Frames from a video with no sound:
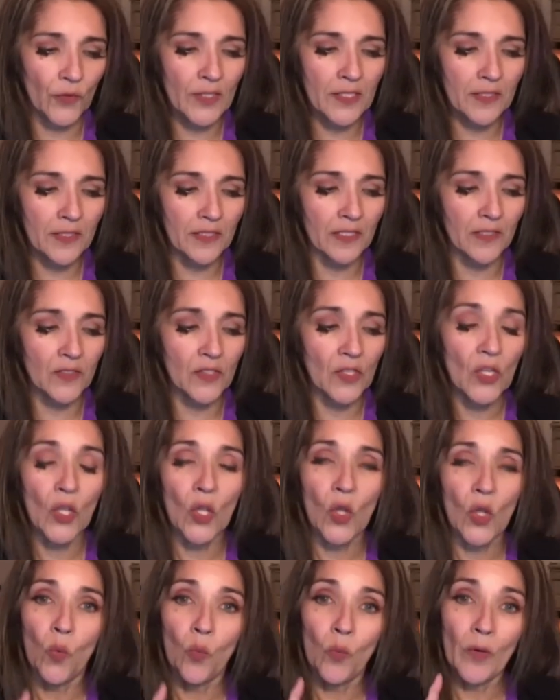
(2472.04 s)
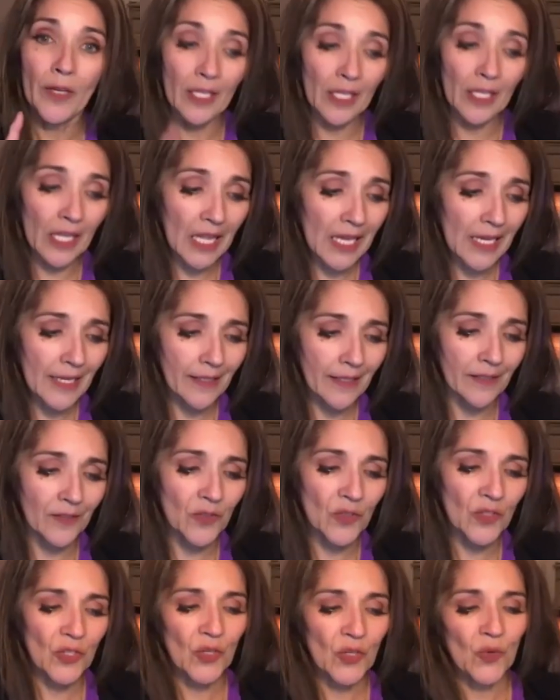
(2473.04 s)
instance, when a
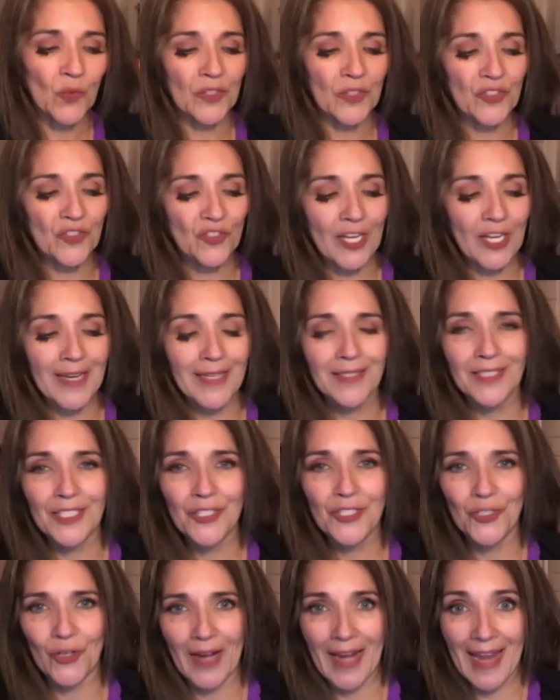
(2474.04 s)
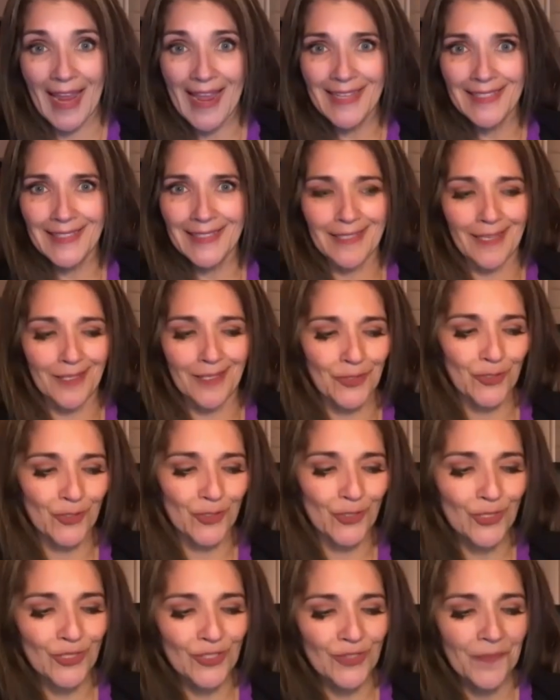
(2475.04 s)
lion was chasing your
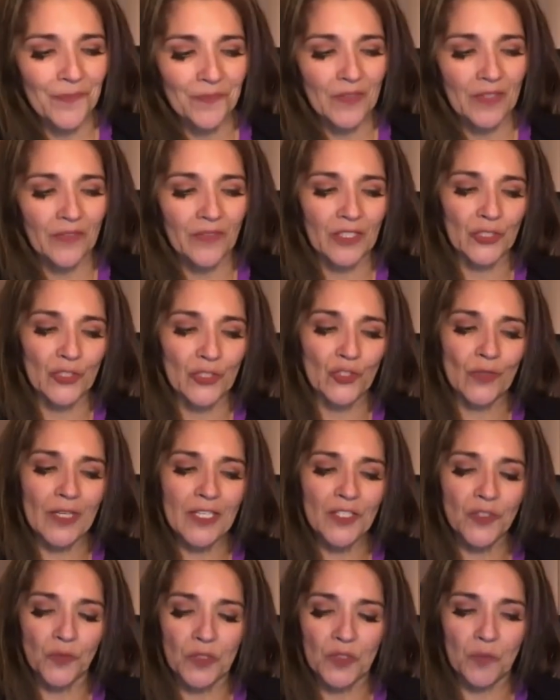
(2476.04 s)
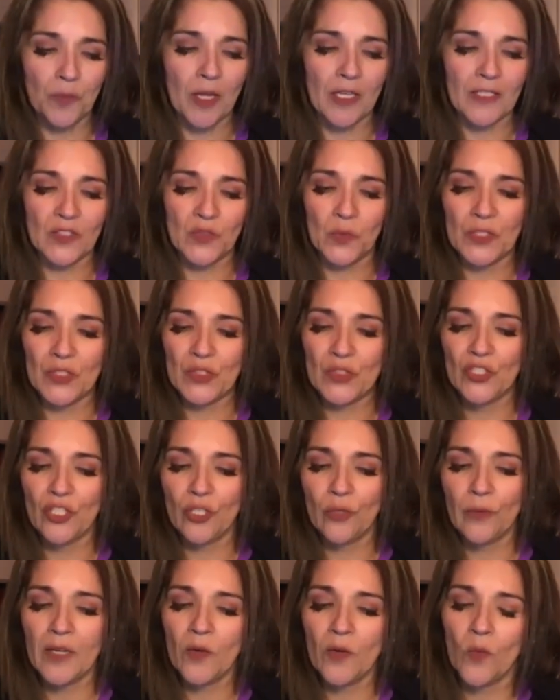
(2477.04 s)
ancestors, the stress response was
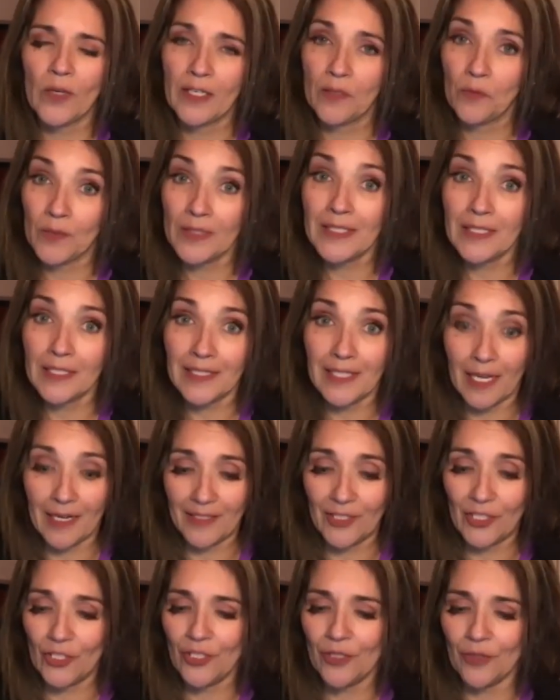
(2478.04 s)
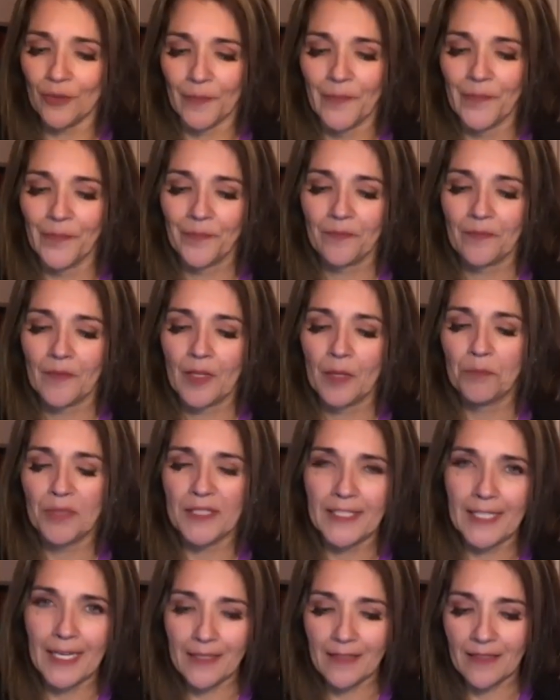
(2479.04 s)
doing what it was designed to do
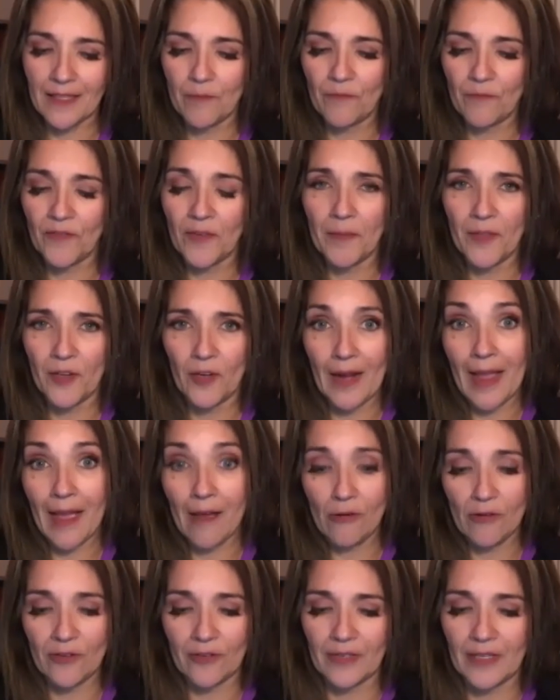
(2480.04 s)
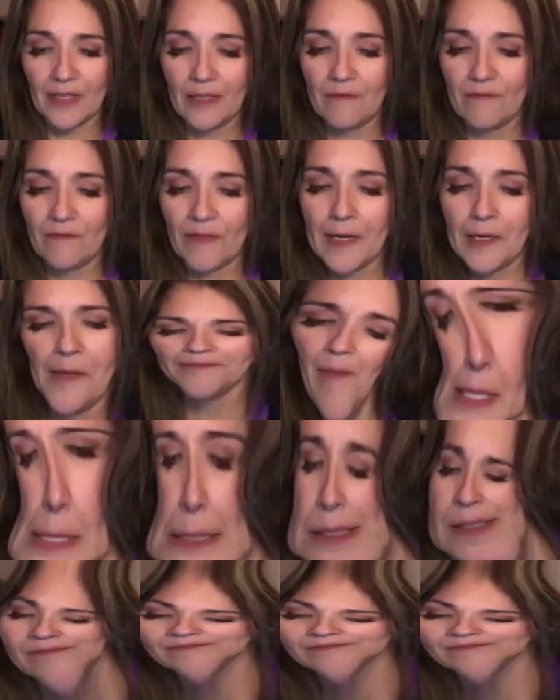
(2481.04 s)
protect them from their outer environment.